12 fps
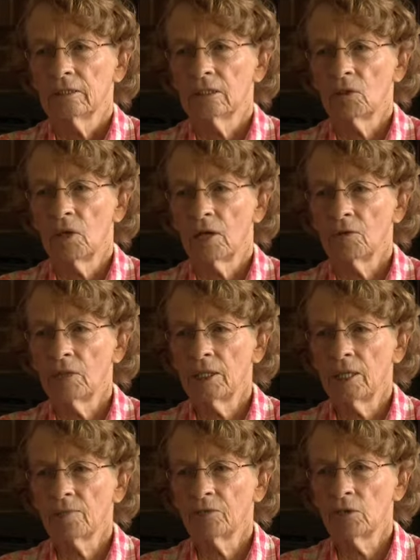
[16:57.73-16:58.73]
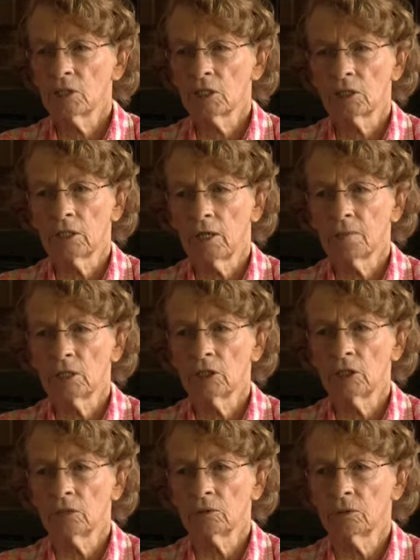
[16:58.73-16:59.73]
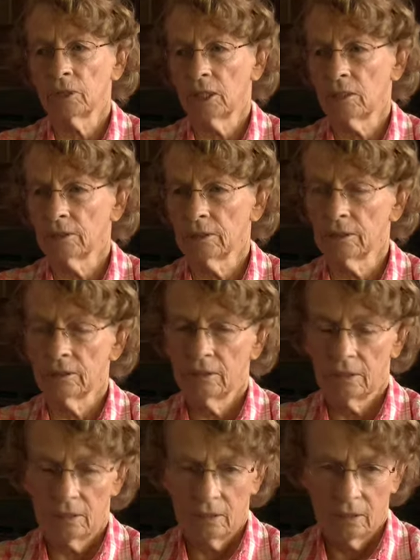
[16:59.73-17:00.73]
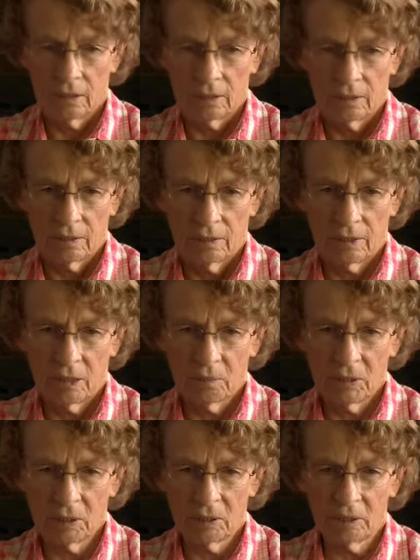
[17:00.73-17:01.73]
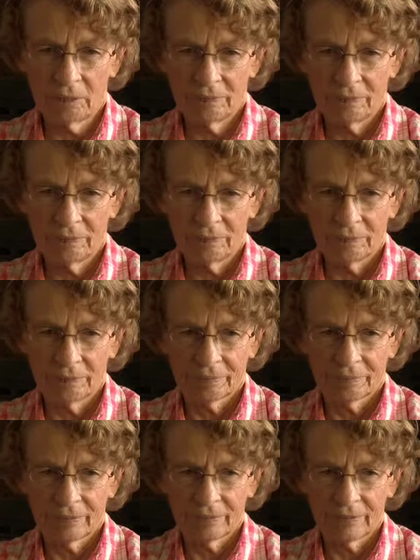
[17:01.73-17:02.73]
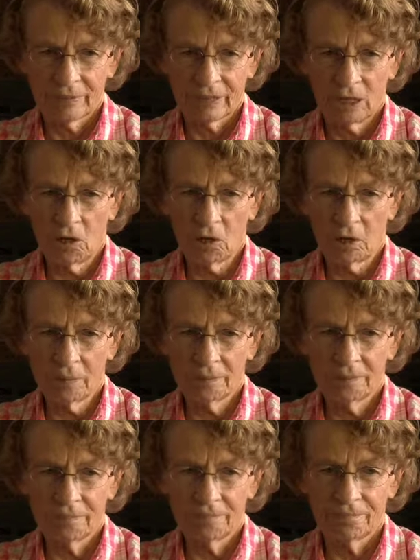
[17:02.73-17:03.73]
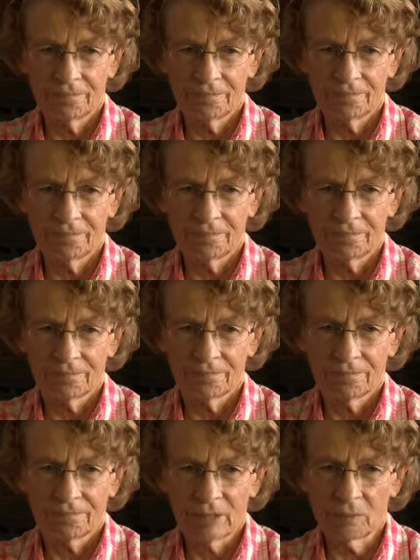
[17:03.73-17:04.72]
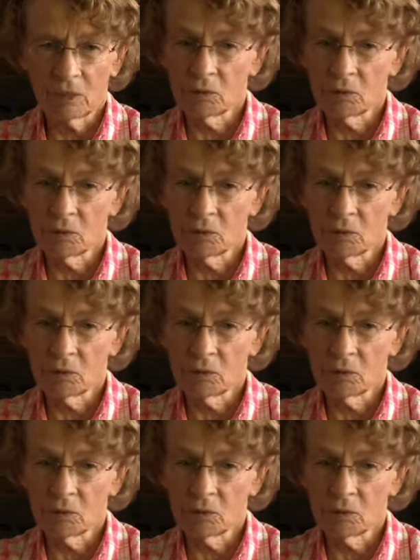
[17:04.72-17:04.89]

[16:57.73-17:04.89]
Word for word: So I really am fortunate to have my children around and, and Bill, all of them, and my